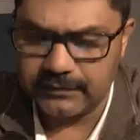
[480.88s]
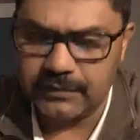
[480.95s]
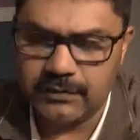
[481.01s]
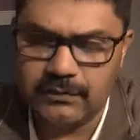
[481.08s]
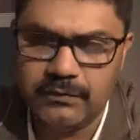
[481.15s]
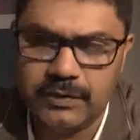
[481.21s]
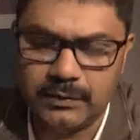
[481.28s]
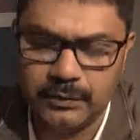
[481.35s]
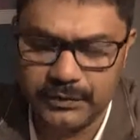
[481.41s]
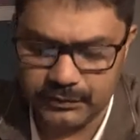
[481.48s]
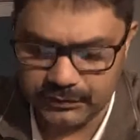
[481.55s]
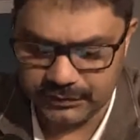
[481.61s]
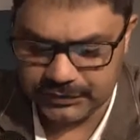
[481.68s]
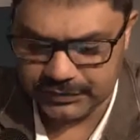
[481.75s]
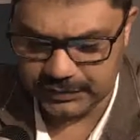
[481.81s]
cover off what we
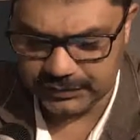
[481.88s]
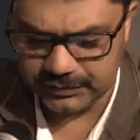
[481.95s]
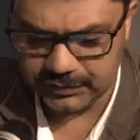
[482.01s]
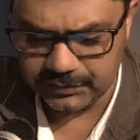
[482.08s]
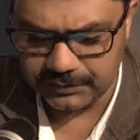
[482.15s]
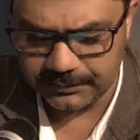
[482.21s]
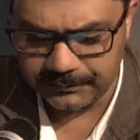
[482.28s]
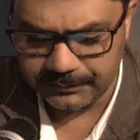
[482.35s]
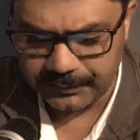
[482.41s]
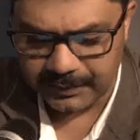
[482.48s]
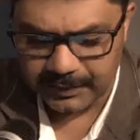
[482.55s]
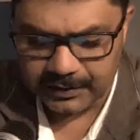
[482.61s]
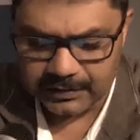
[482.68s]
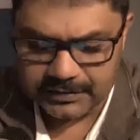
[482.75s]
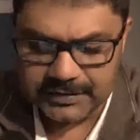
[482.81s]
do in New Zealand. So
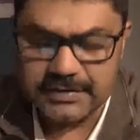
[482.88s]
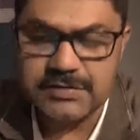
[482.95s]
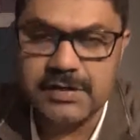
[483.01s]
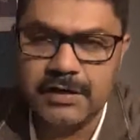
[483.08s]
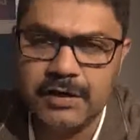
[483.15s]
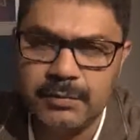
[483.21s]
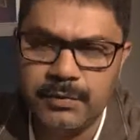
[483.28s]
essentially,